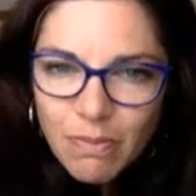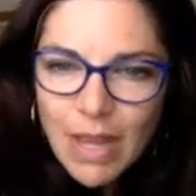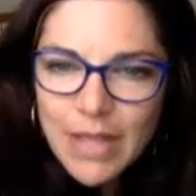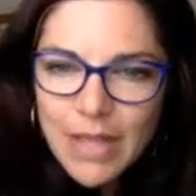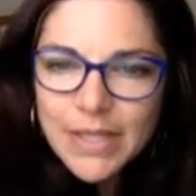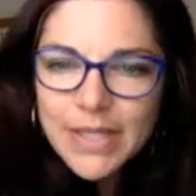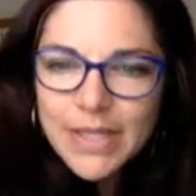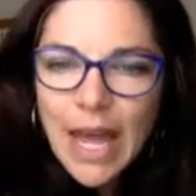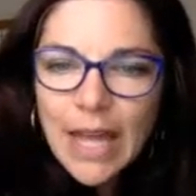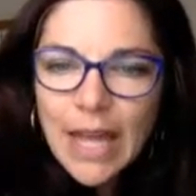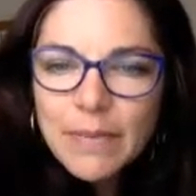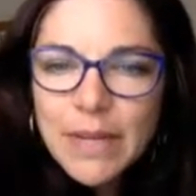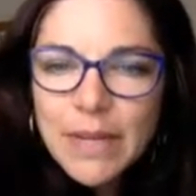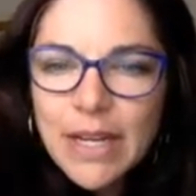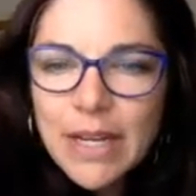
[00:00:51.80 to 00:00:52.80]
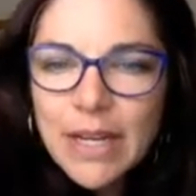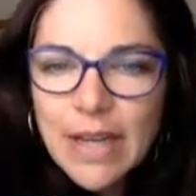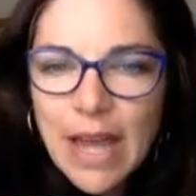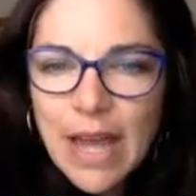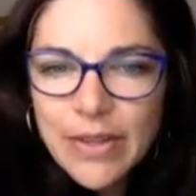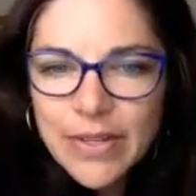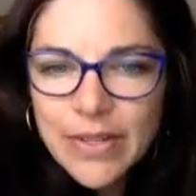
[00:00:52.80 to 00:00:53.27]
it's a 10-minute
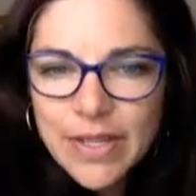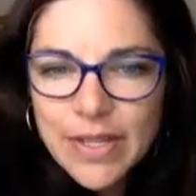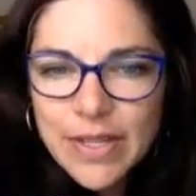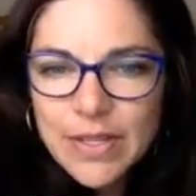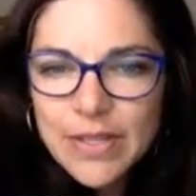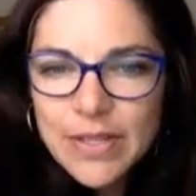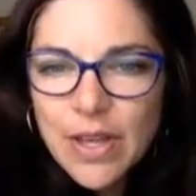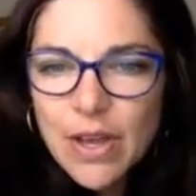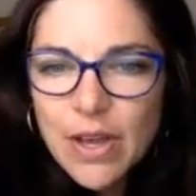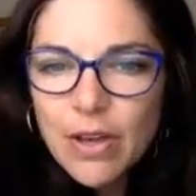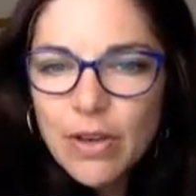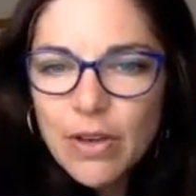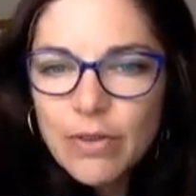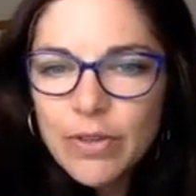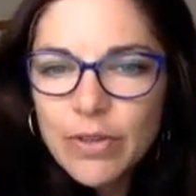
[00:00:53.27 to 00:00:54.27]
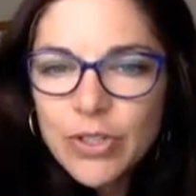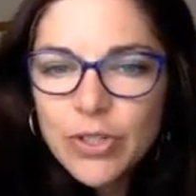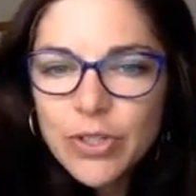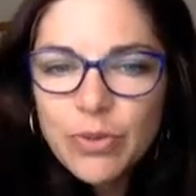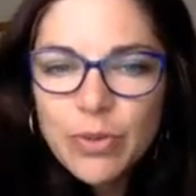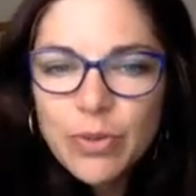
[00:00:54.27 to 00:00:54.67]
analysis of 2